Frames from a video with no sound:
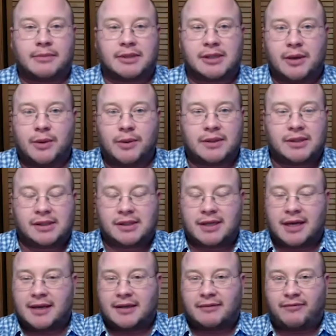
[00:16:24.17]
So
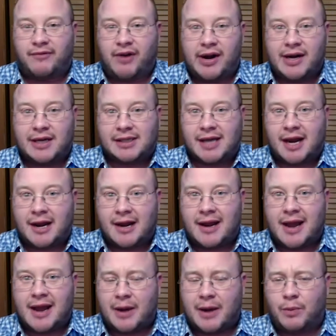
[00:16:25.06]
it's very
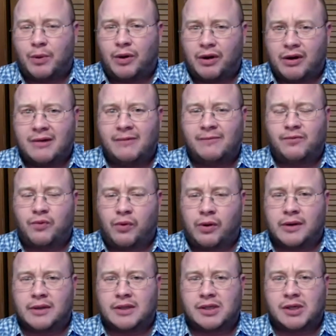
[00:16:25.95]
exciting, and we're looking
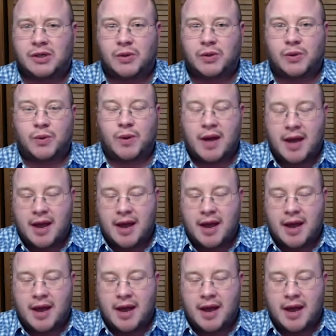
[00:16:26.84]
forward to